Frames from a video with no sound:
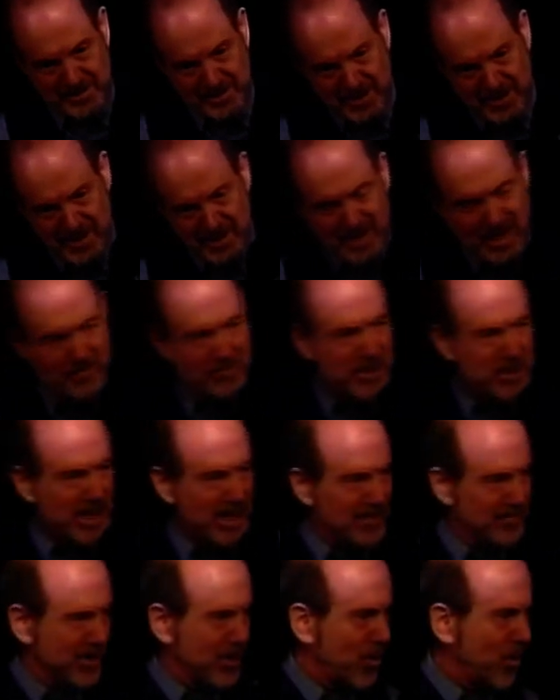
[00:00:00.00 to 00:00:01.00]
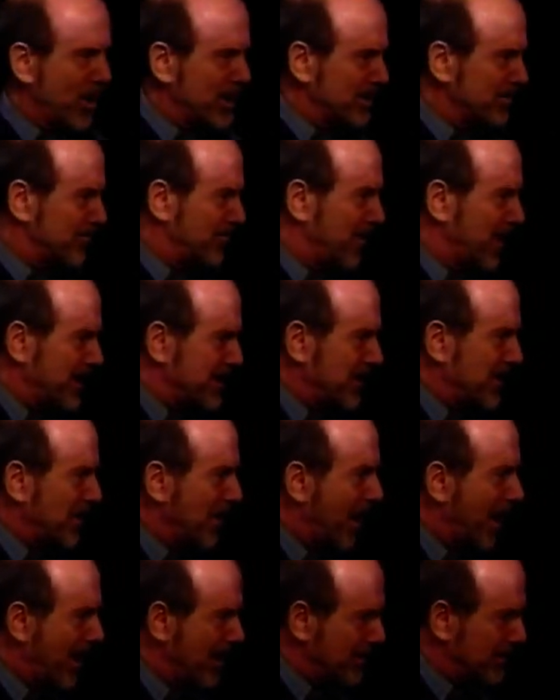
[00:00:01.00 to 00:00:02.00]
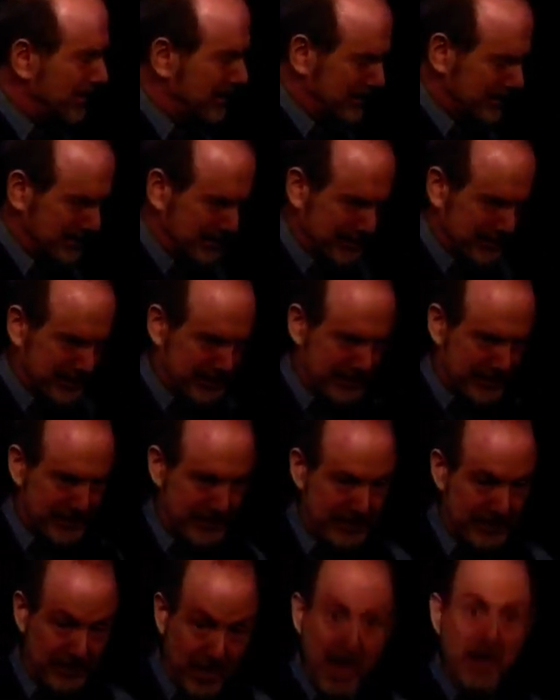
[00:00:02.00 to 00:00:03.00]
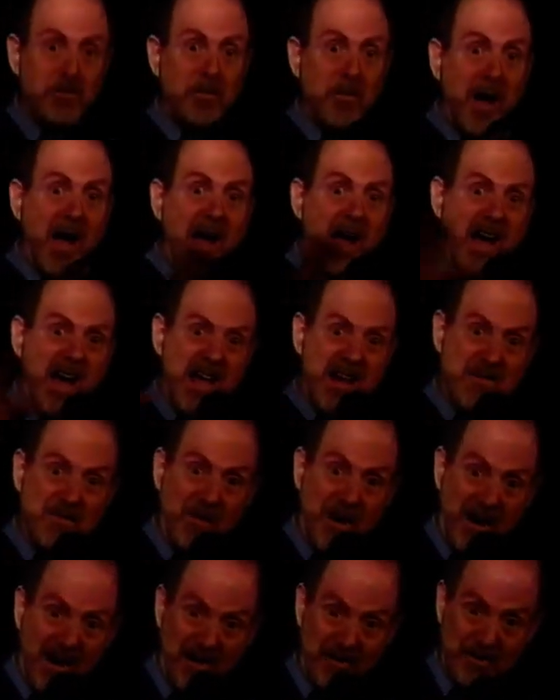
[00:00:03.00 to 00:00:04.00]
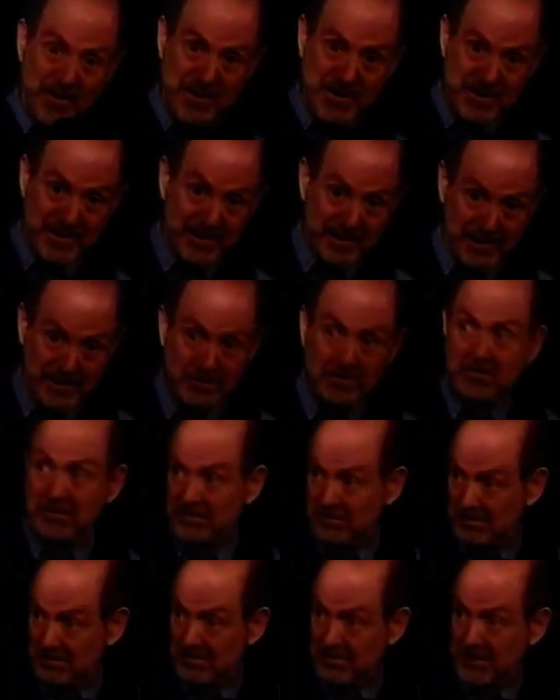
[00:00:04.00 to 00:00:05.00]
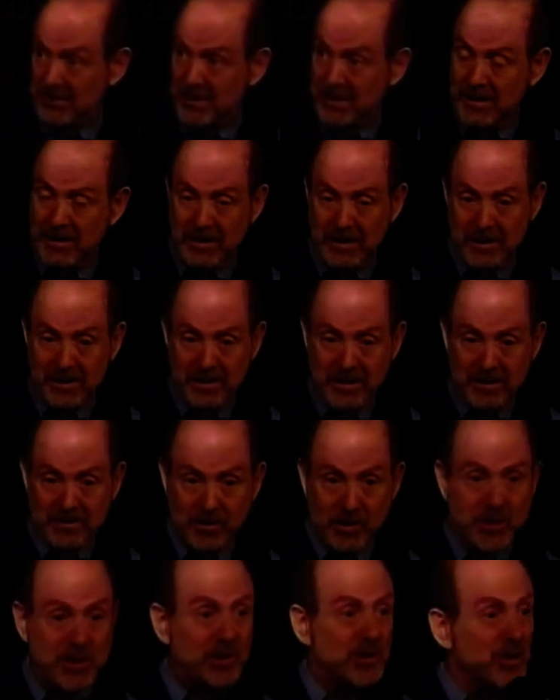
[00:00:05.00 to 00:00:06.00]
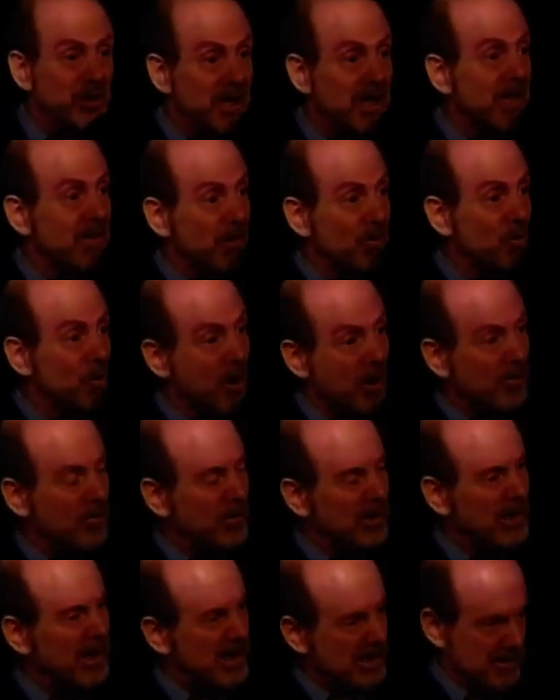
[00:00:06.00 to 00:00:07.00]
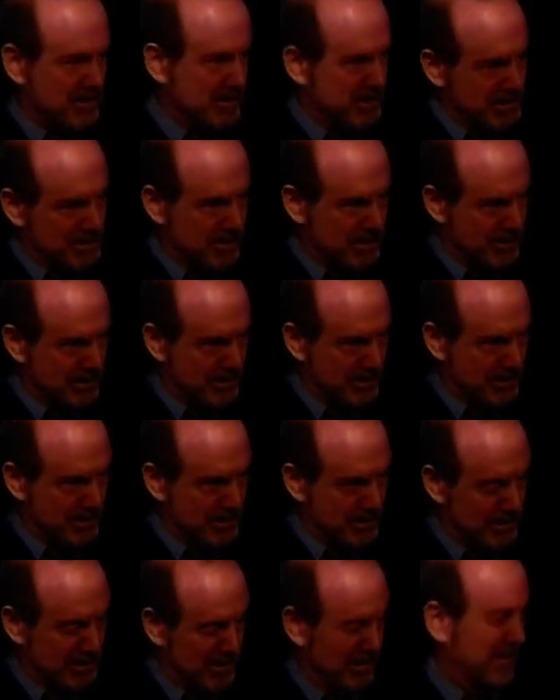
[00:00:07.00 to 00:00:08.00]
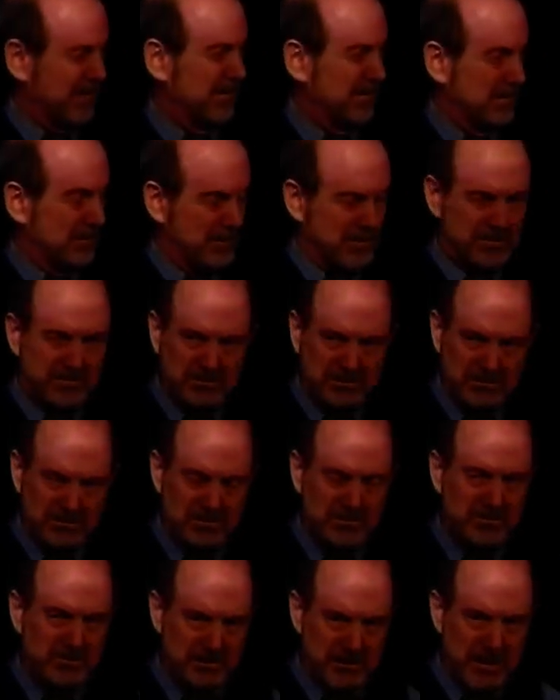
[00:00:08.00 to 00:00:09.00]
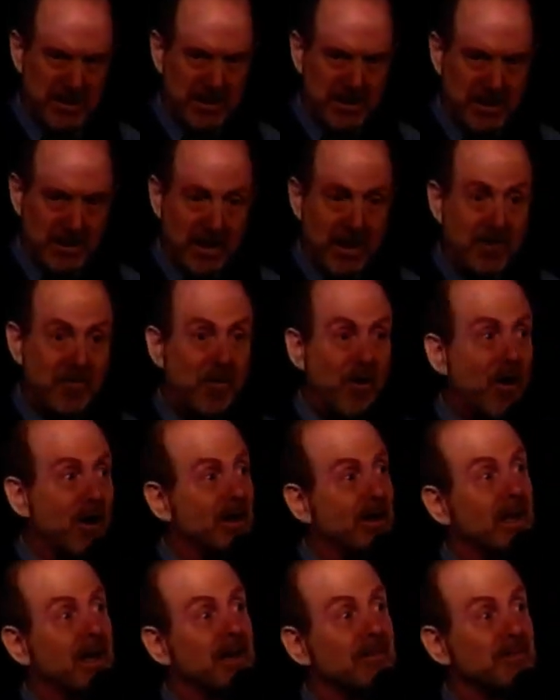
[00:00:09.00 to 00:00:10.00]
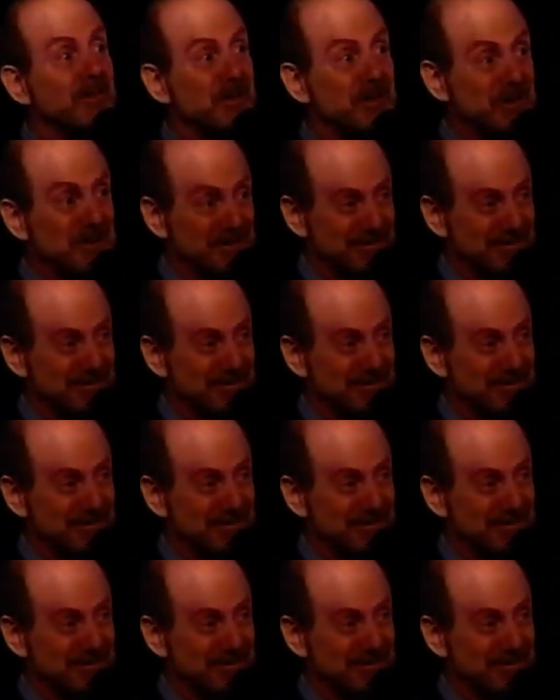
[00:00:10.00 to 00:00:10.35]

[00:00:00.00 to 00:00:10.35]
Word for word: he gave me kind of a qualified nod. Not bad, Bob, he said. But you're looking in the wrong place. Hmm? Park Avenue.